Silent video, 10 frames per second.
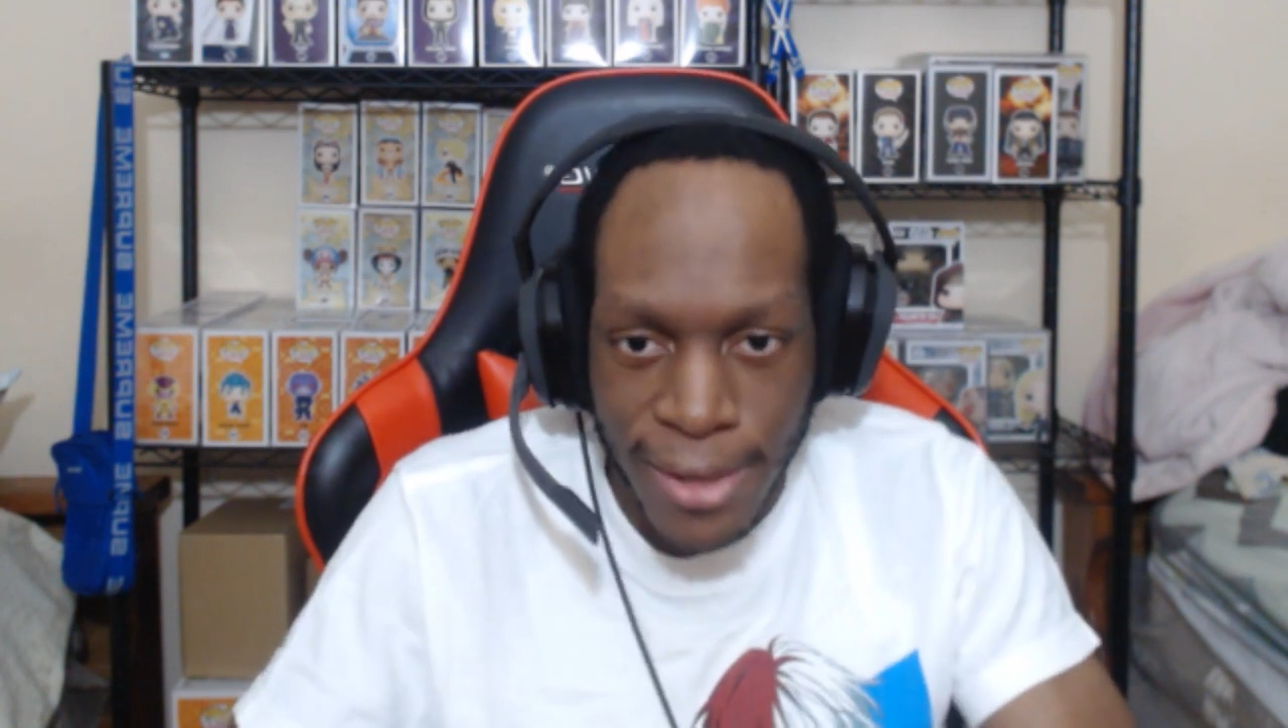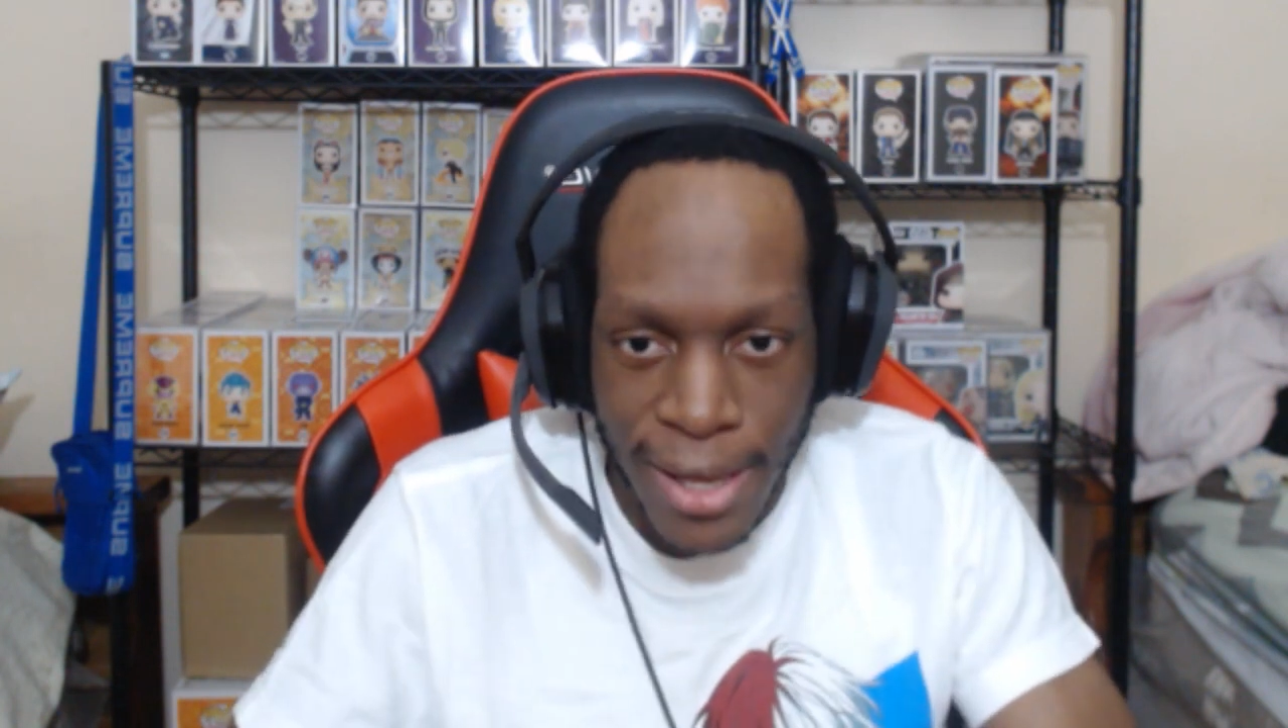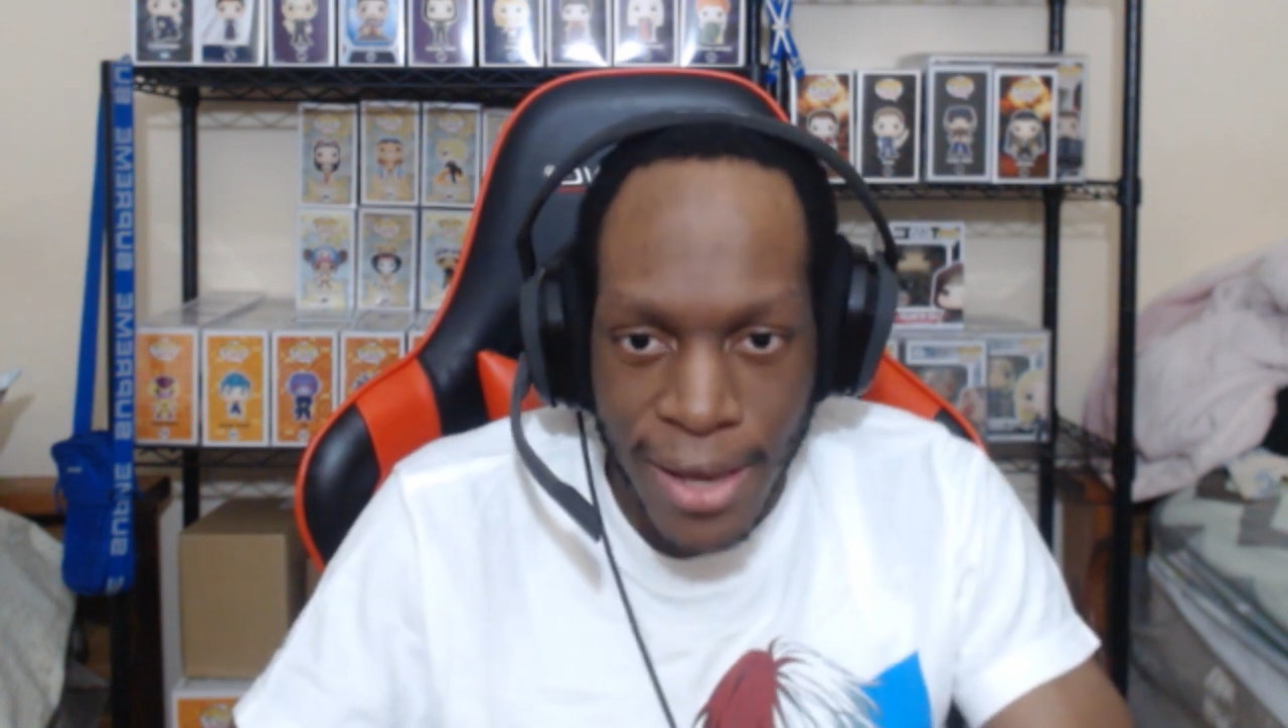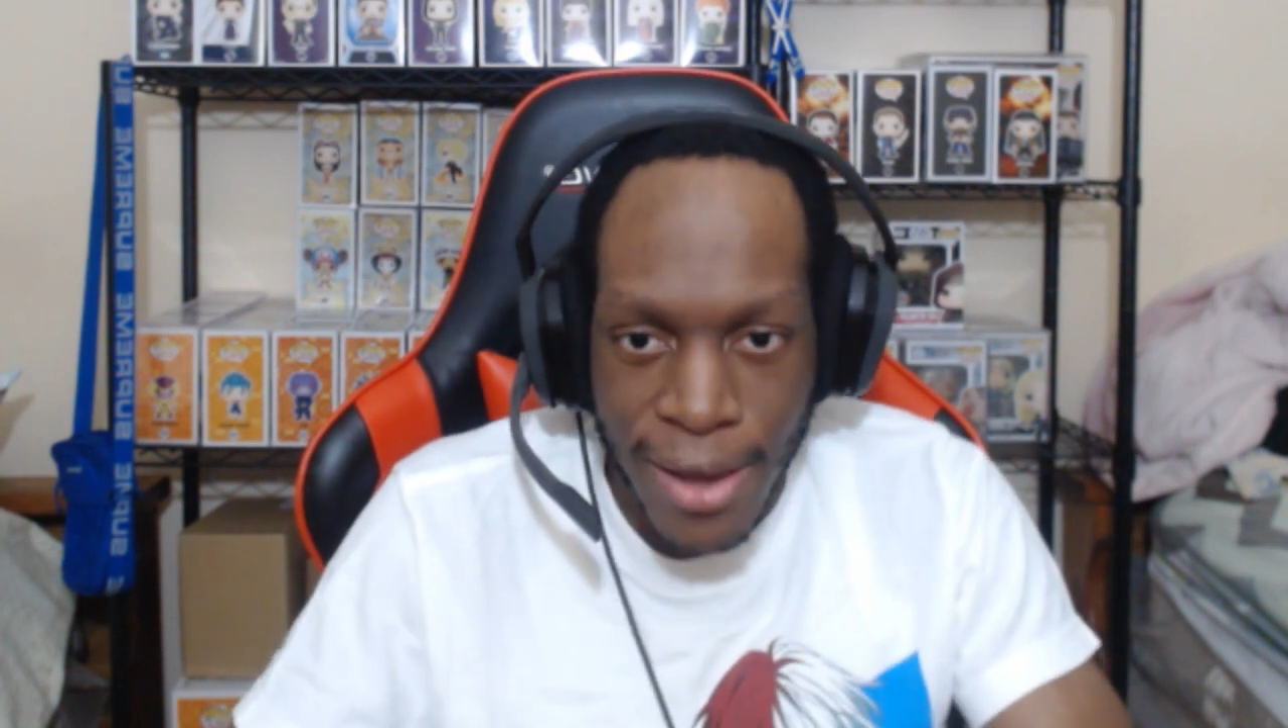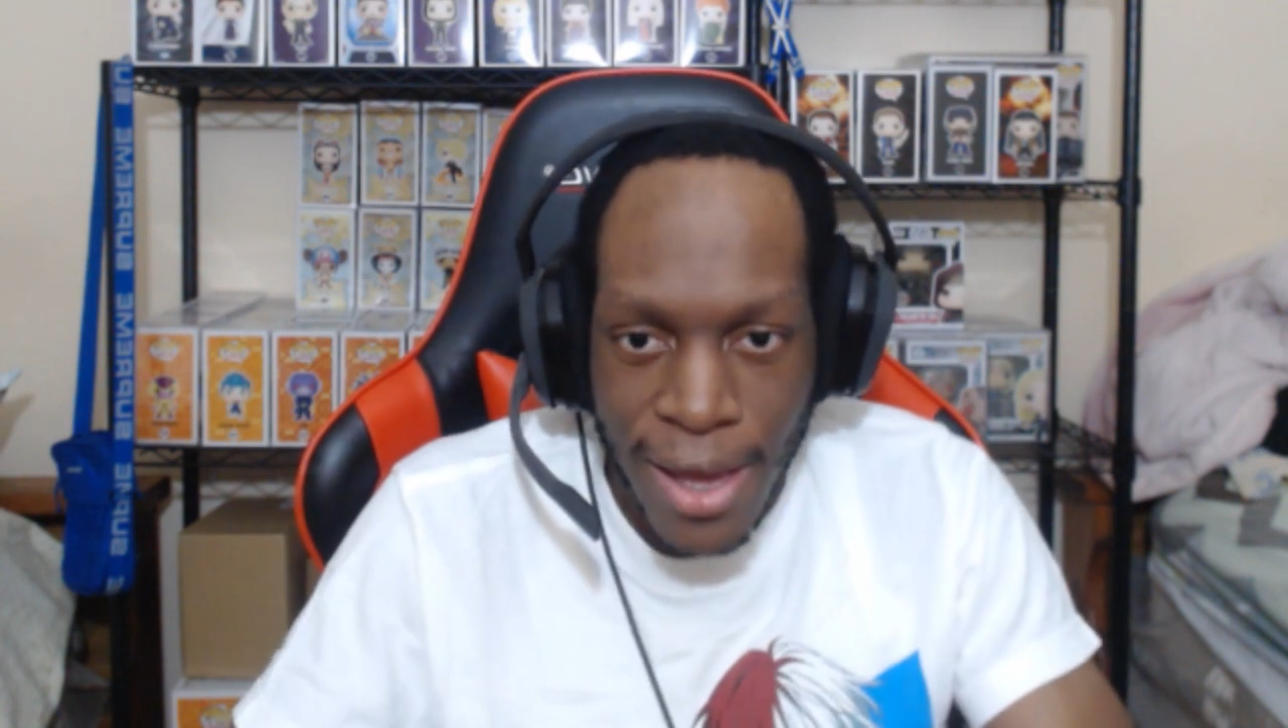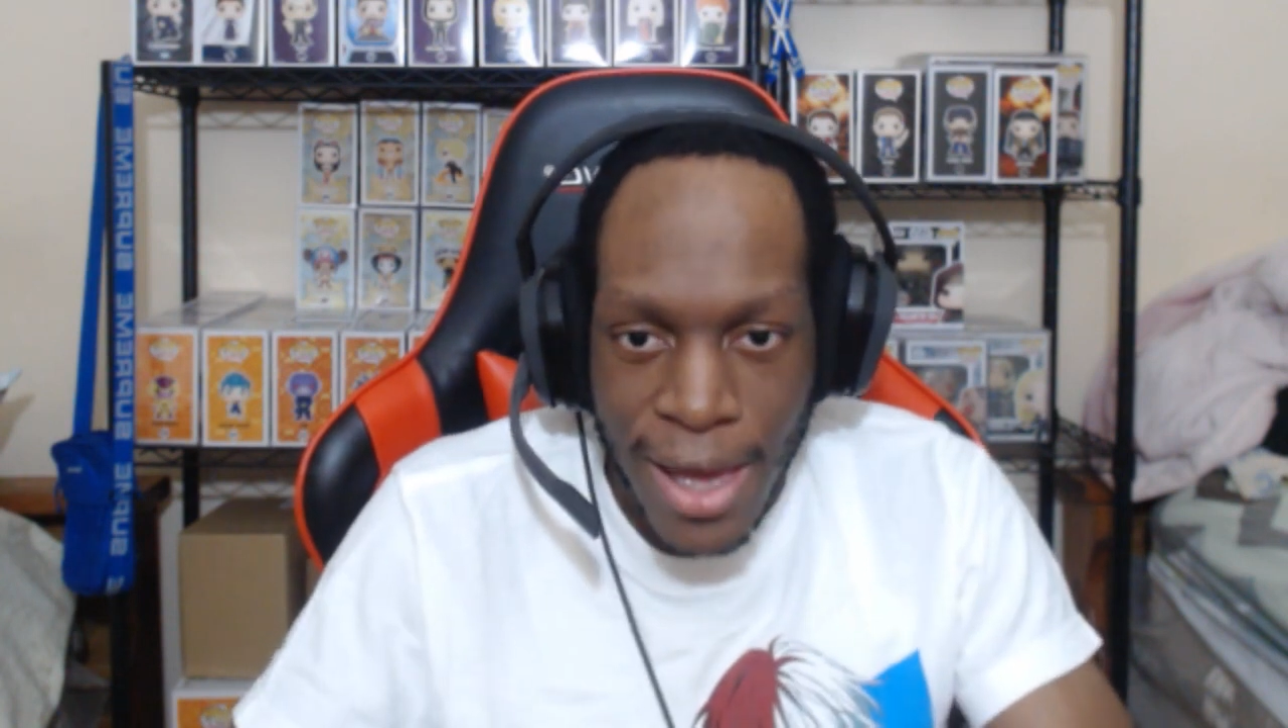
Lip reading: thing.